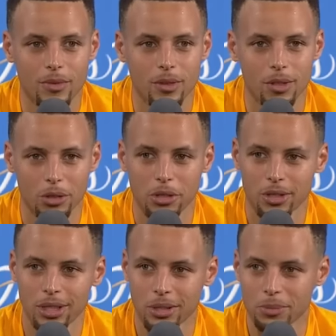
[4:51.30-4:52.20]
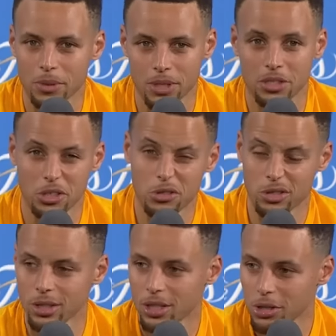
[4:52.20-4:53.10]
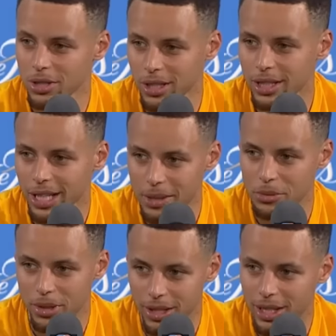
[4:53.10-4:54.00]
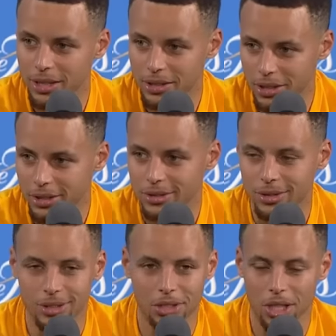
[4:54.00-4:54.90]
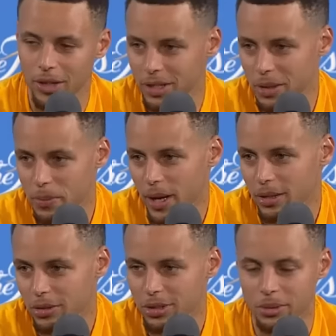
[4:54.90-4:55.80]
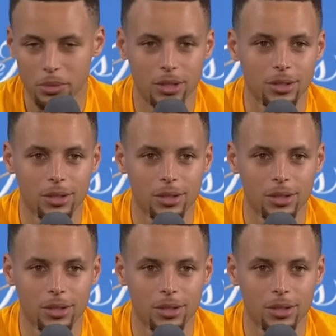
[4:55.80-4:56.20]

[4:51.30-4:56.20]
you know, in the position usually to close out games, we can get out there and, and, still have an impact on it. But